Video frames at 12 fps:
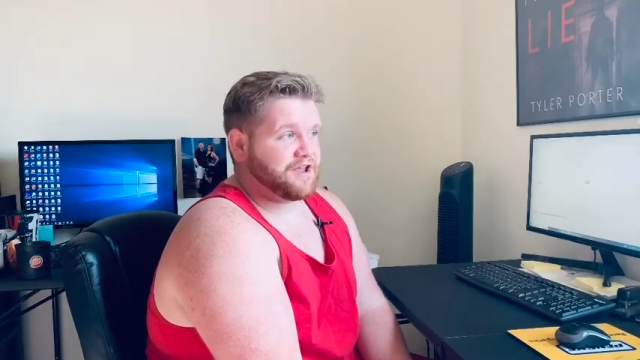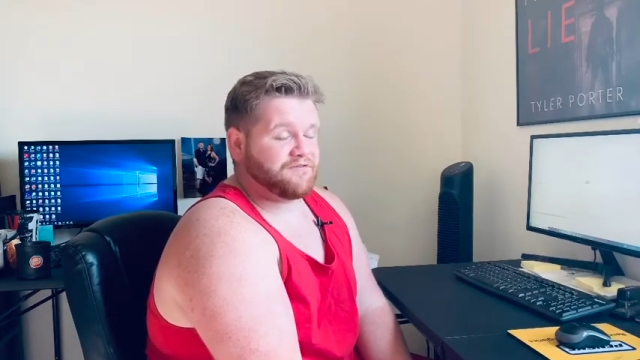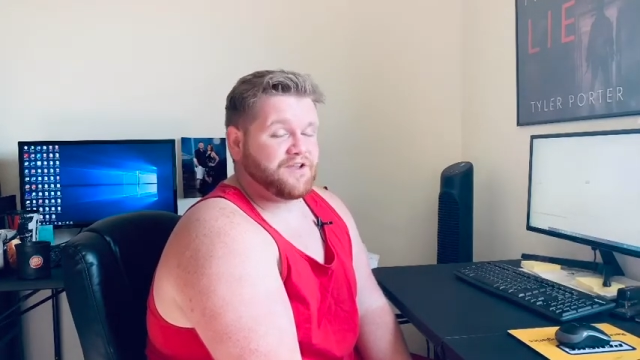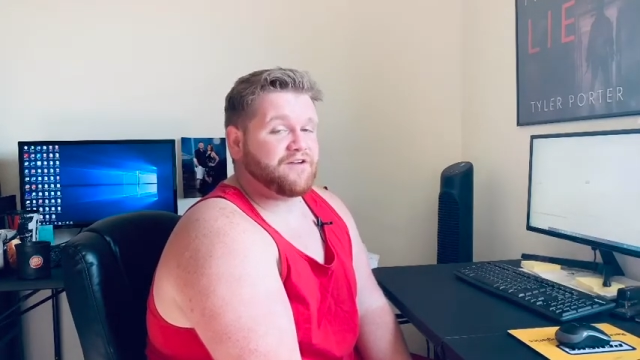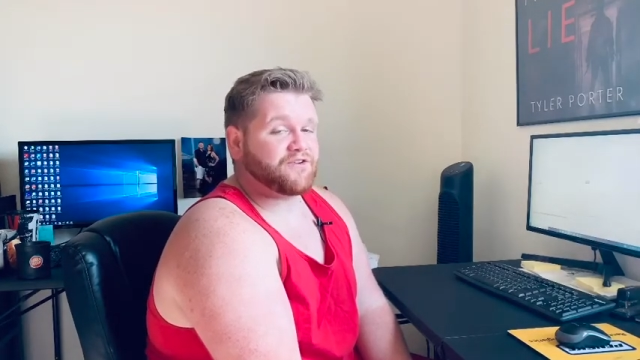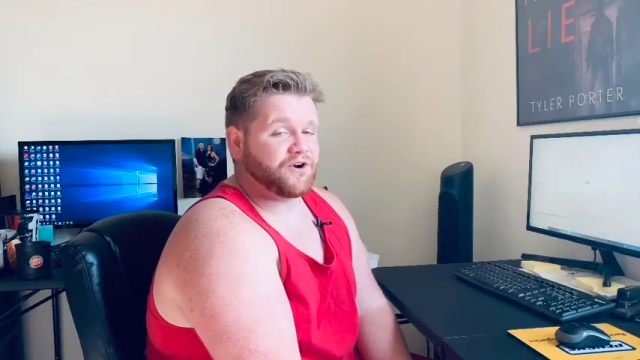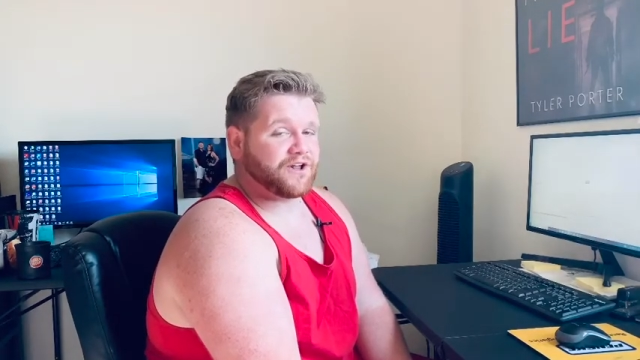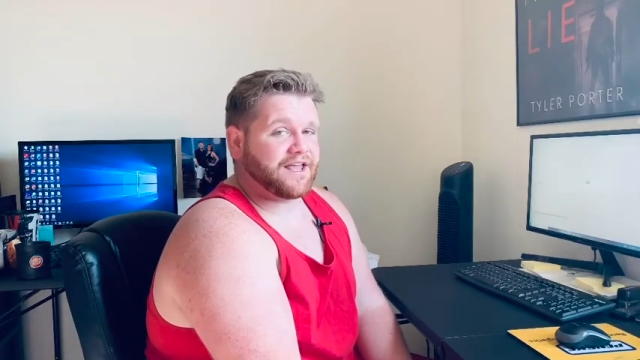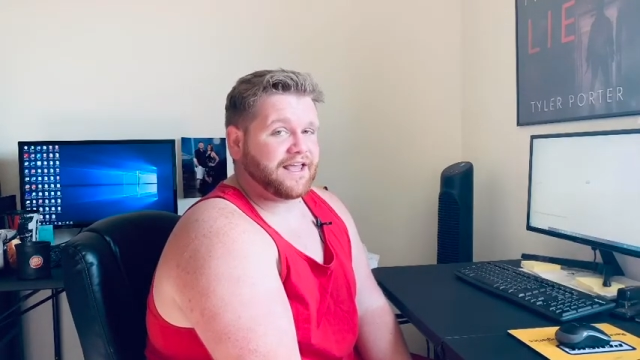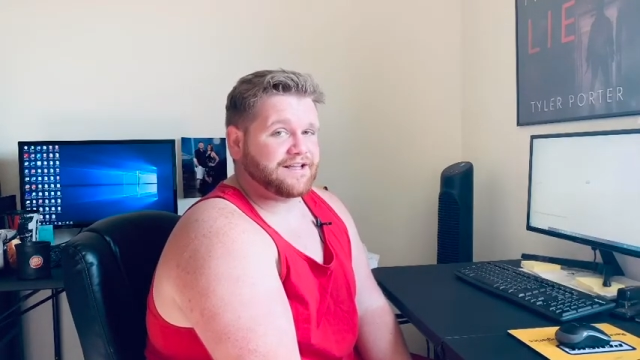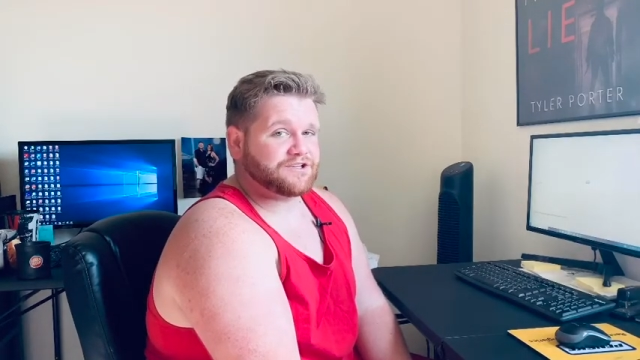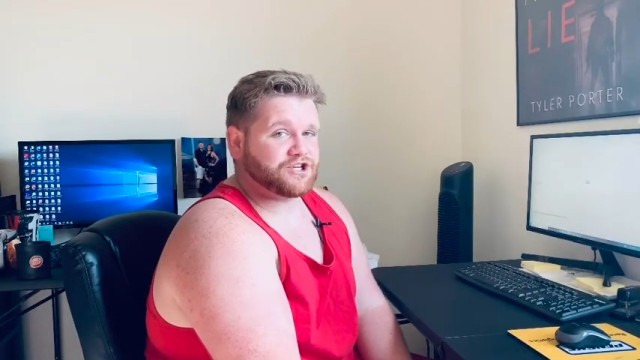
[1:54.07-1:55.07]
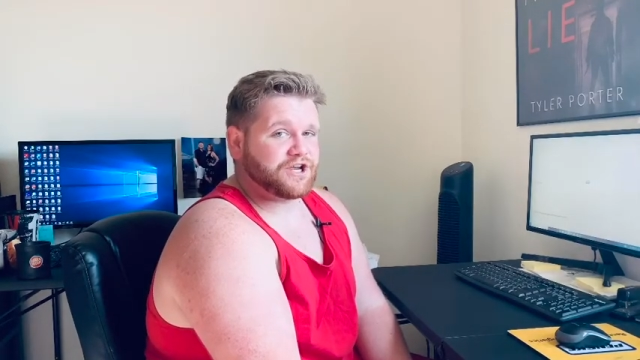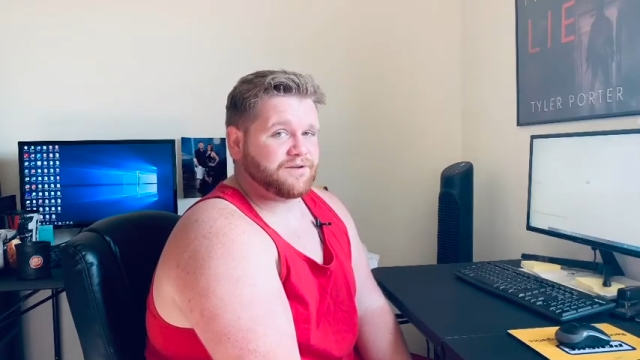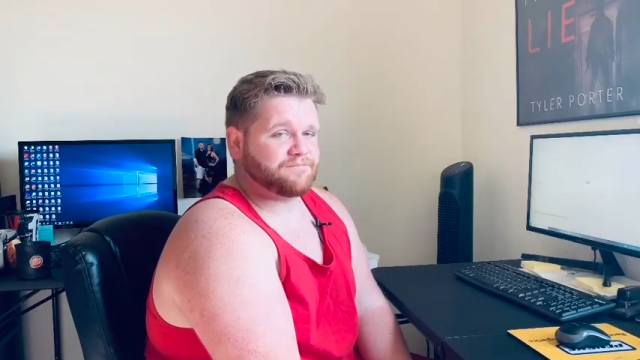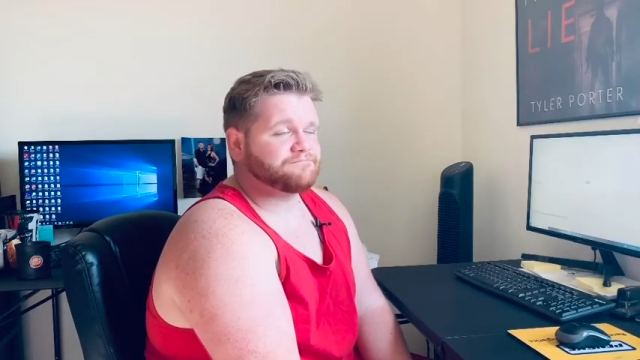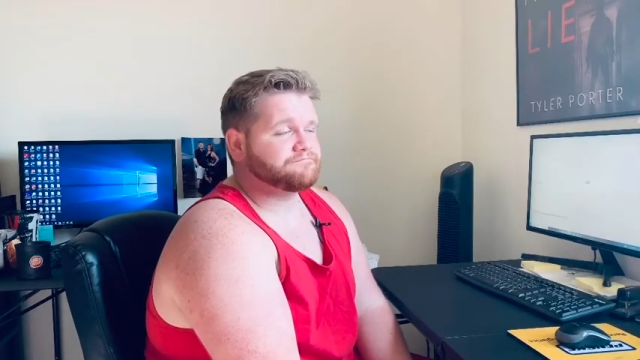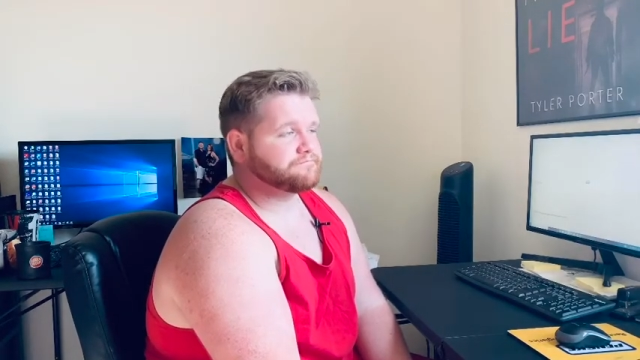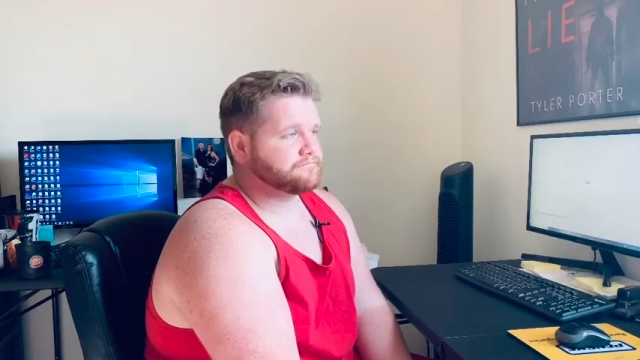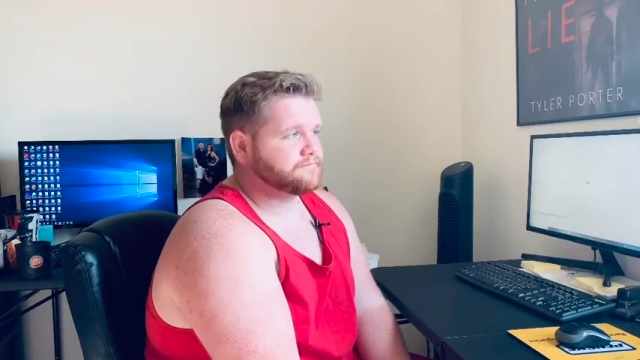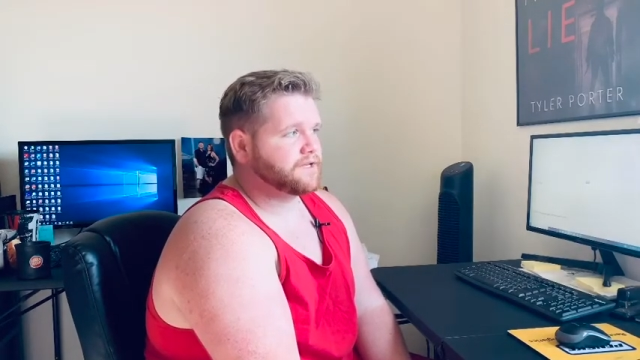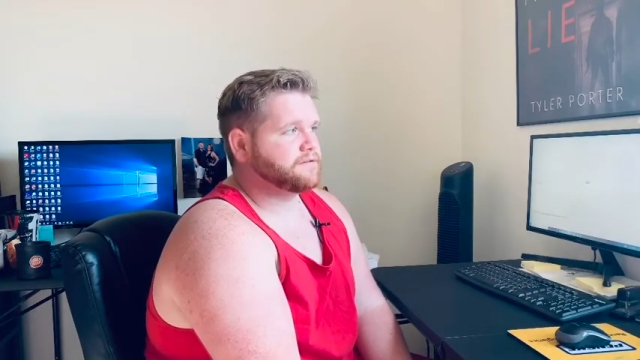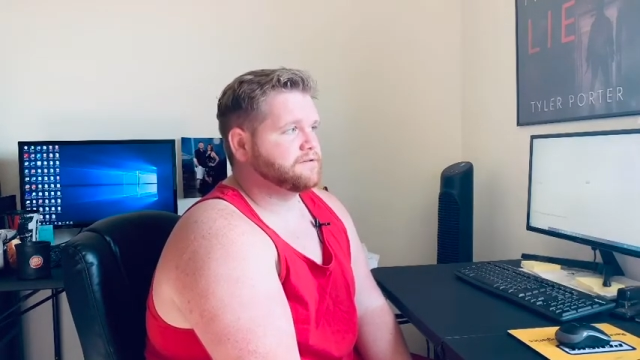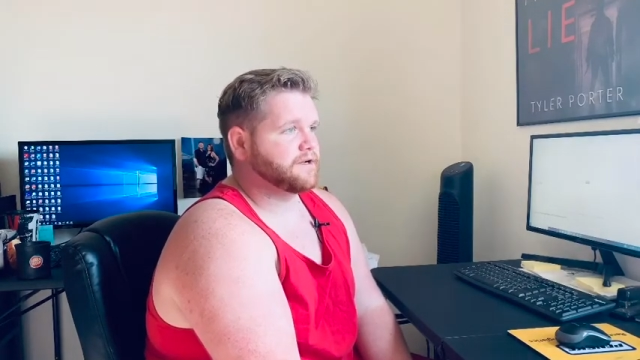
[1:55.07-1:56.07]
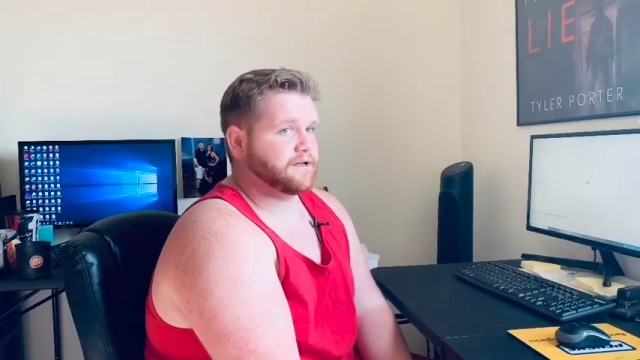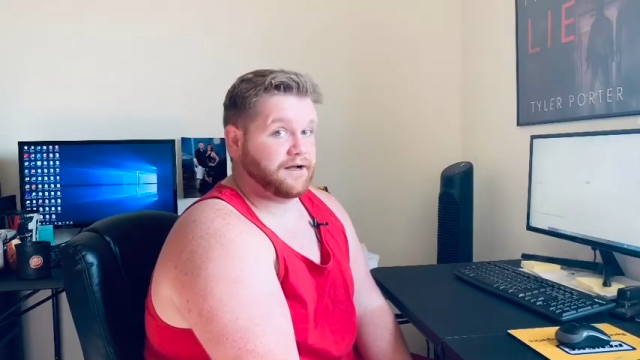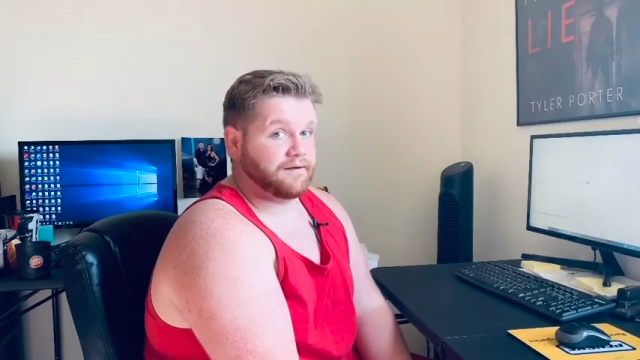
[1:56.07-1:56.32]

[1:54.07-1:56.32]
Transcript: If you haven't heard of KanJam, look it up.